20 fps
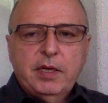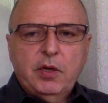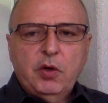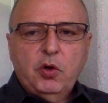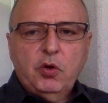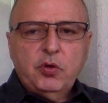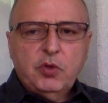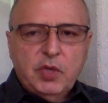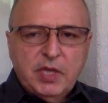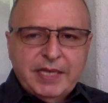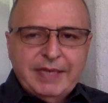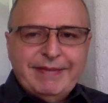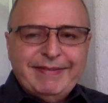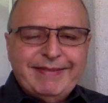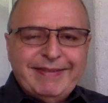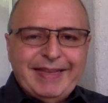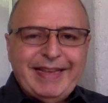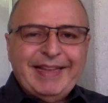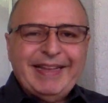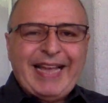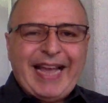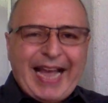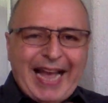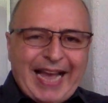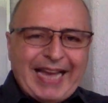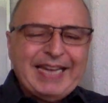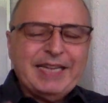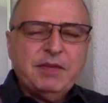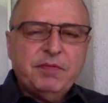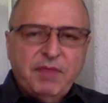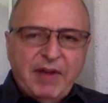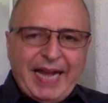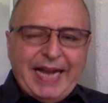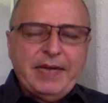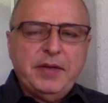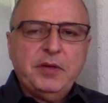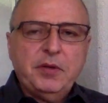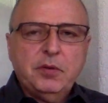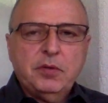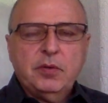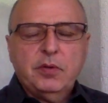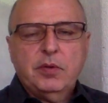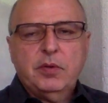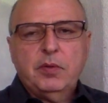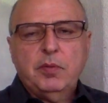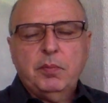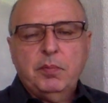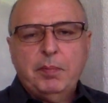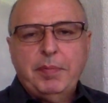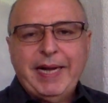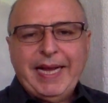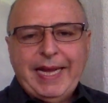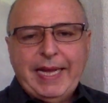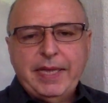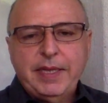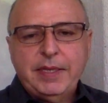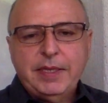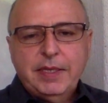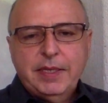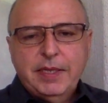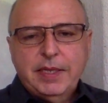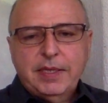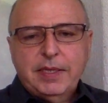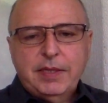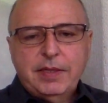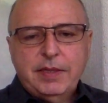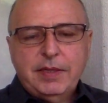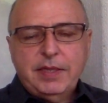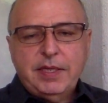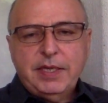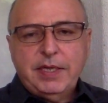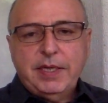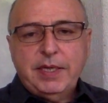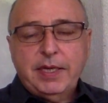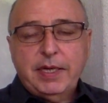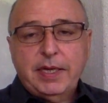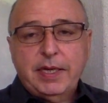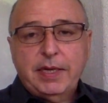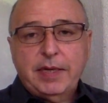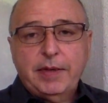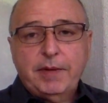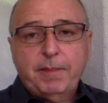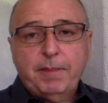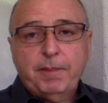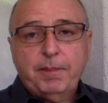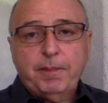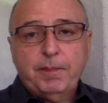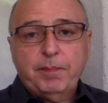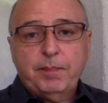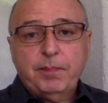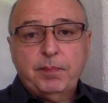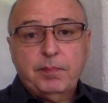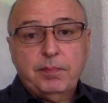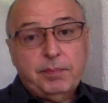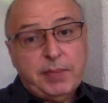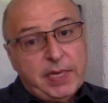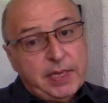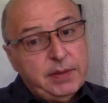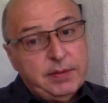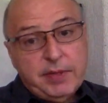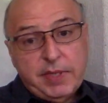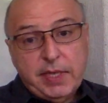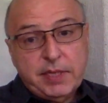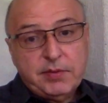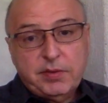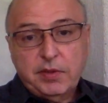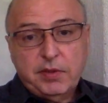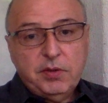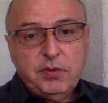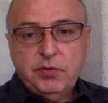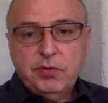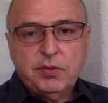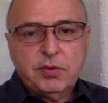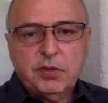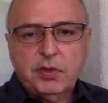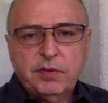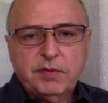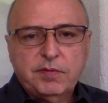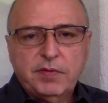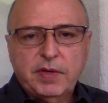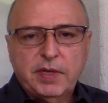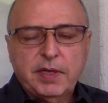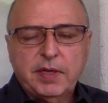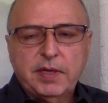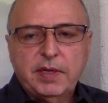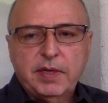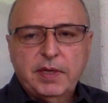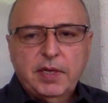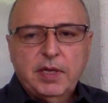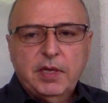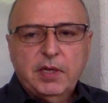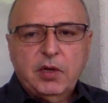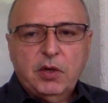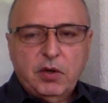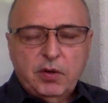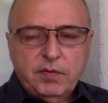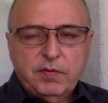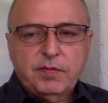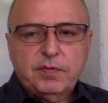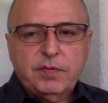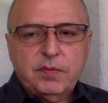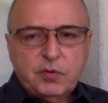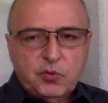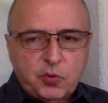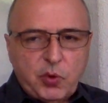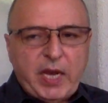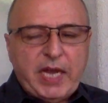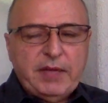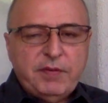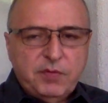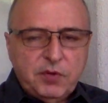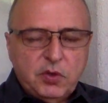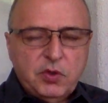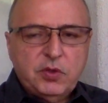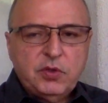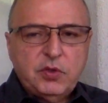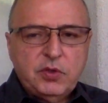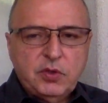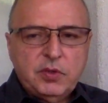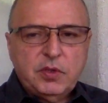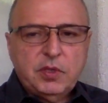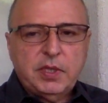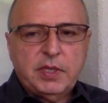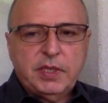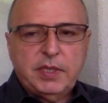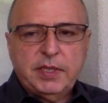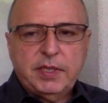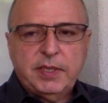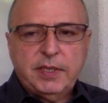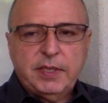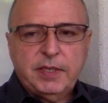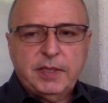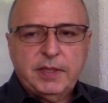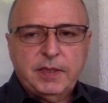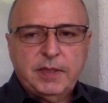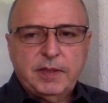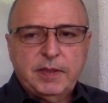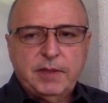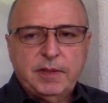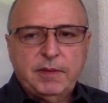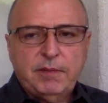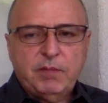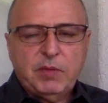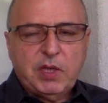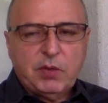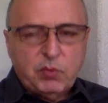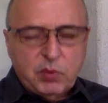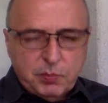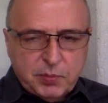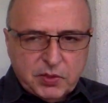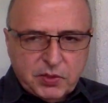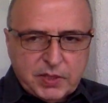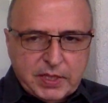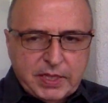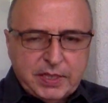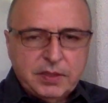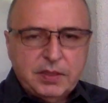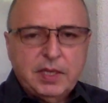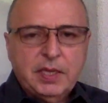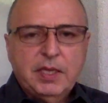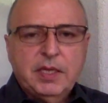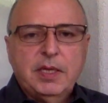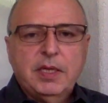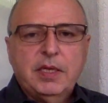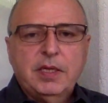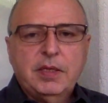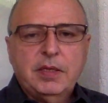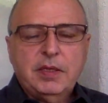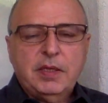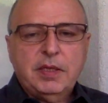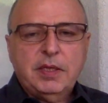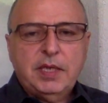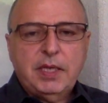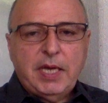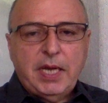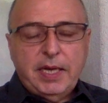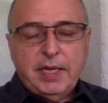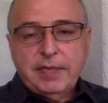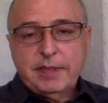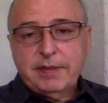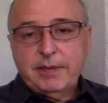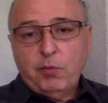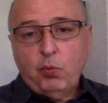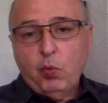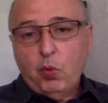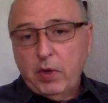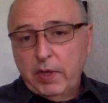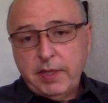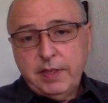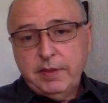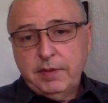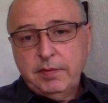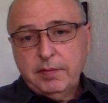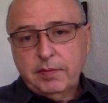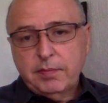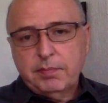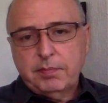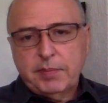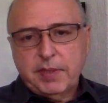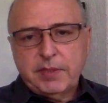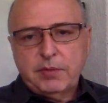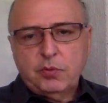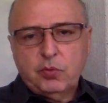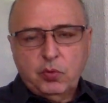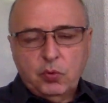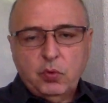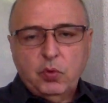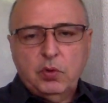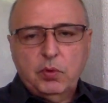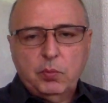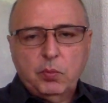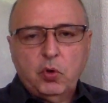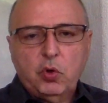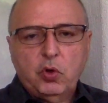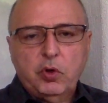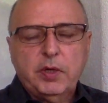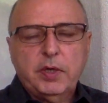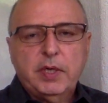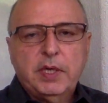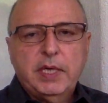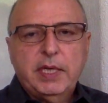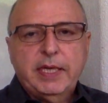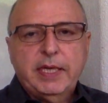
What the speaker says: on this added value by the execution of drivers that represent not one but 2 or more